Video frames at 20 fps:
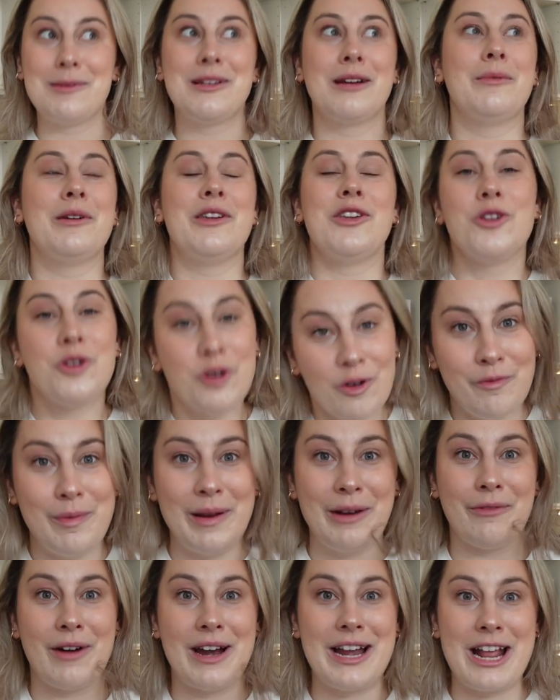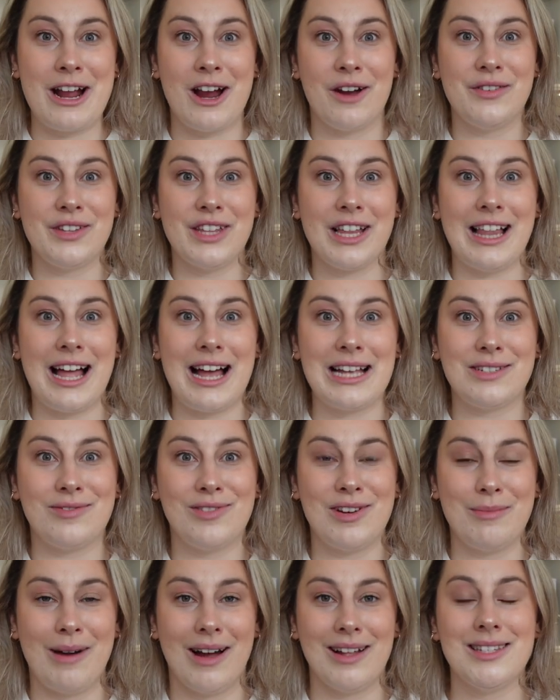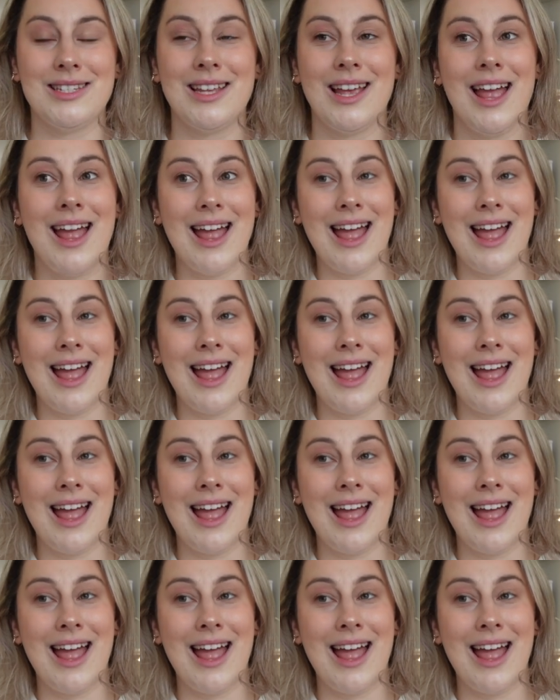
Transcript: Tell me you've been reading over the last few months